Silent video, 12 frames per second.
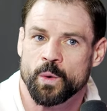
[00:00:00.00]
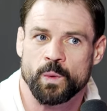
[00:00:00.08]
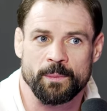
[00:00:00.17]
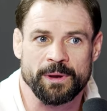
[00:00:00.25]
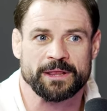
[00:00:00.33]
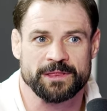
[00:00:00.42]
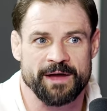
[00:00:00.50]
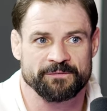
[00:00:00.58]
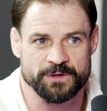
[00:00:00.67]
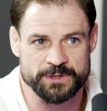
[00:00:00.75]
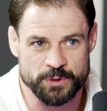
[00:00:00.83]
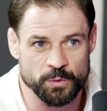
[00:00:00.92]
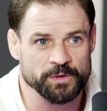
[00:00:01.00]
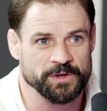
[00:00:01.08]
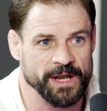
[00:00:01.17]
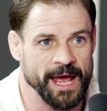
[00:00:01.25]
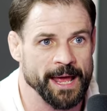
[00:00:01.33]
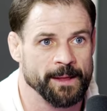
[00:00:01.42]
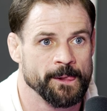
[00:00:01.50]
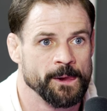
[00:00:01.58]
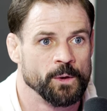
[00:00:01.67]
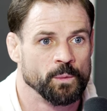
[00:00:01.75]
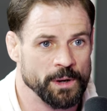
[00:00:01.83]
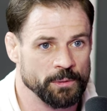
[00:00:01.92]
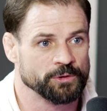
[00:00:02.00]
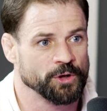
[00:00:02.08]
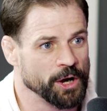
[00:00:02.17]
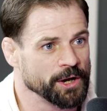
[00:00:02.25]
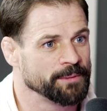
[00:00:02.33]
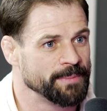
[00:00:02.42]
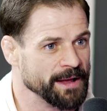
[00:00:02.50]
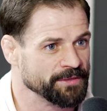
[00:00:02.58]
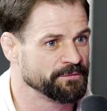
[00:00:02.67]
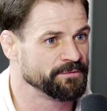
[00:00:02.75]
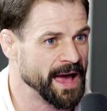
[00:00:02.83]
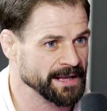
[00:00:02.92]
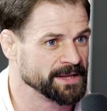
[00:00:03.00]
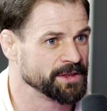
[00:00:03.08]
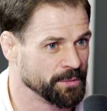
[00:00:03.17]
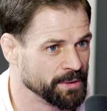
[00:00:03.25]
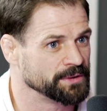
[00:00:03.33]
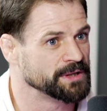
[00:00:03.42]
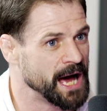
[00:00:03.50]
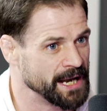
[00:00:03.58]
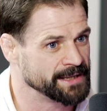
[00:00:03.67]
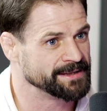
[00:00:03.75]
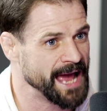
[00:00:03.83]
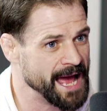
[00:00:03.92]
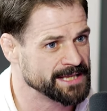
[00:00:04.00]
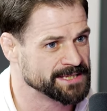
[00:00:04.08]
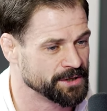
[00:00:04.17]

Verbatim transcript: When we left the school today, we were talking about the fact that there were a lot of dads